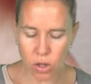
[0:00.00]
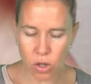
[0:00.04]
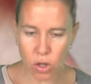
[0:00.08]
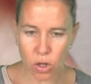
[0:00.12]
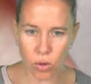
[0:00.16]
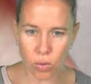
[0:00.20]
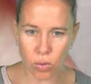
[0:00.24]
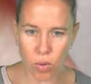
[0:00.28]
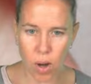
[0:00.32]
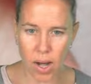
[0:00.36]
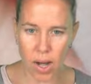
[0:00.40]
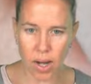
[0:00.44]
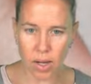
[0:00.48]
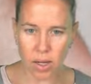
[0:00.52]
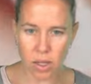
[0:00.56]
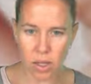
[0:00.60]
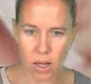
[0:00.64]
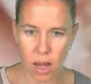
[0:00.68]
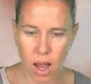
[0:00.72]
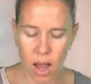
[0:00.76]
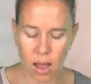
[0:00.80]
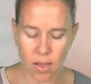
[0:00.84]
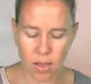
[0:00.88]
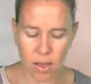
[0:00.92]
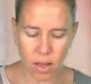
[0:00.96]
to the right
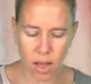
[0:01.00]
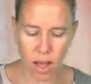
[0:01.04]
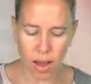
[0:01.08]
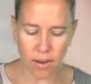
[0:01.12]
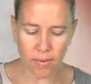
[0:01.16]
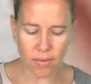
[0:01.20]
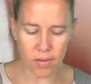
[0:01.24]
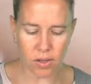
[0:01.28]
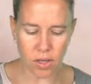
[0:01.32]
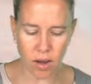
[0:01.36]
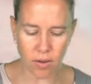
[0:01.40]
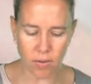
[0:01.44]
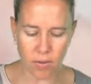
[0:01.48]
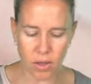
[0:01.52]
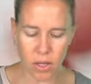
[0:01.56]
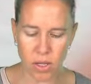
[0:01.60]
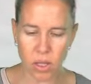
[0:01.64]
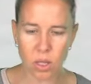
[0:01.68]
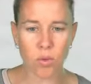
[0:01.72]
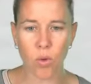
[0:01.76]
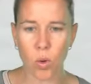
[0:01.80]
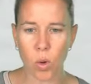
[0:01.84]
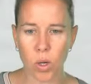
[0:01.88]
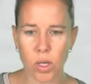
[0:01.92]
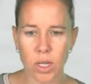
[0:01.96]
and the left of
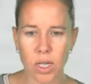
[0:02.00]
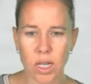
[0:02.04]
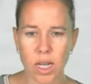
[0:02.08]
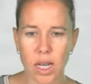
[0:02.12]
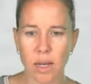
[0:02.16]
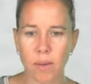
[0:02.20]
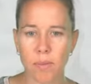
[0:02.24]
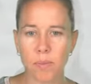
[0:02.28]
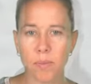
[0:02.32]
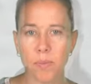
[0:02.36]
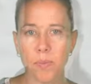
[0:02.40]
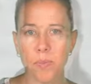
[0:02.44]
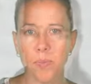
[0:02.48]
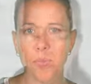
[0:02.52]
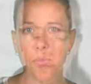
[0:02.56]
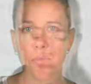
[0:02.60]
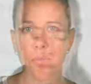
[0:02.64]
this 14.